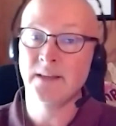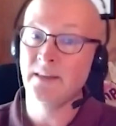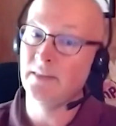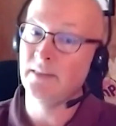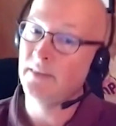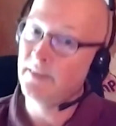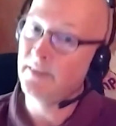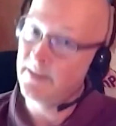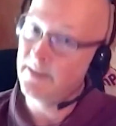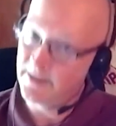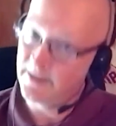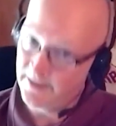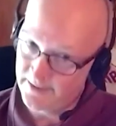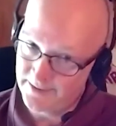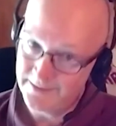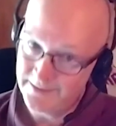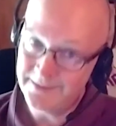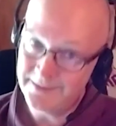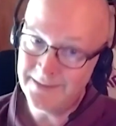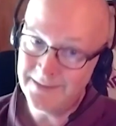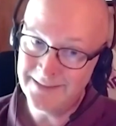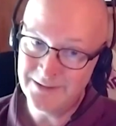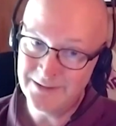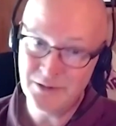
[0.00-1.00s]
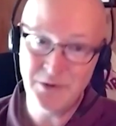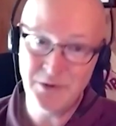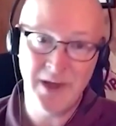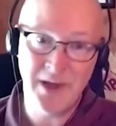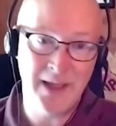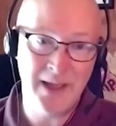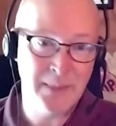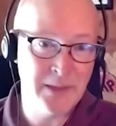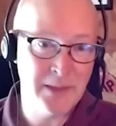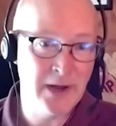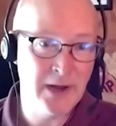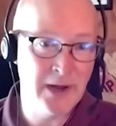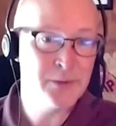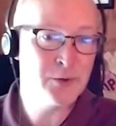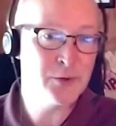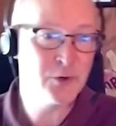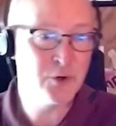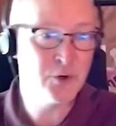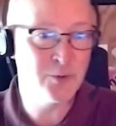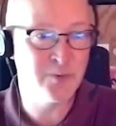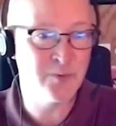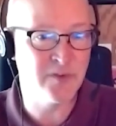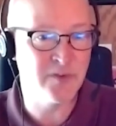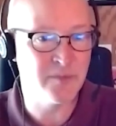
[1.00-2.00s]
Then you had the other
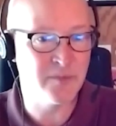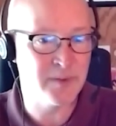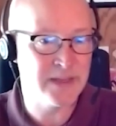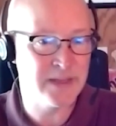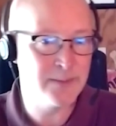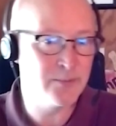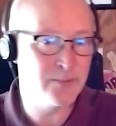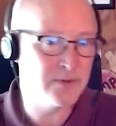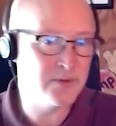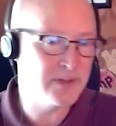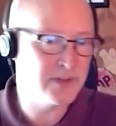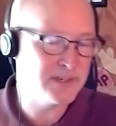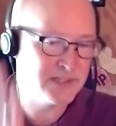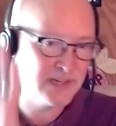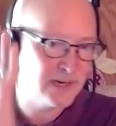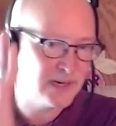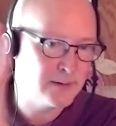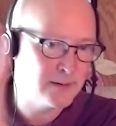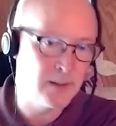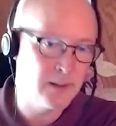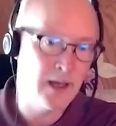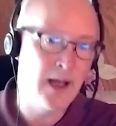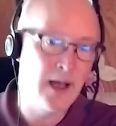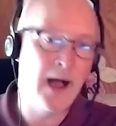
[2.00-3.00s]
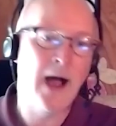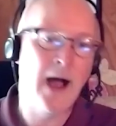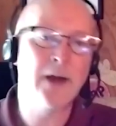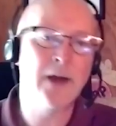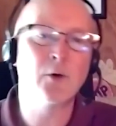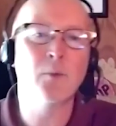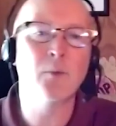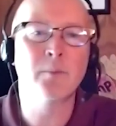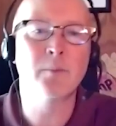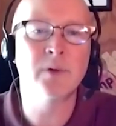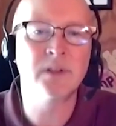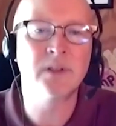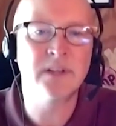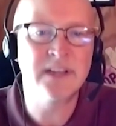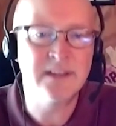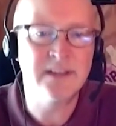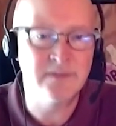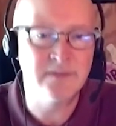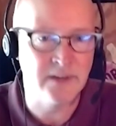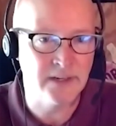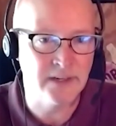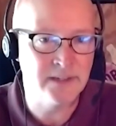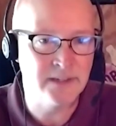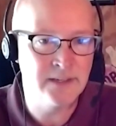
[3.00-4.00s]
group of people that said, I don't
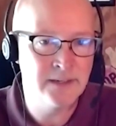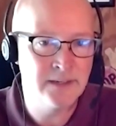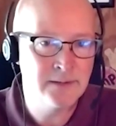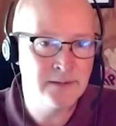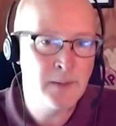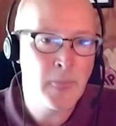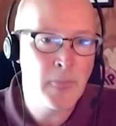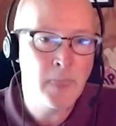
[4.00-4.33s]
believe it.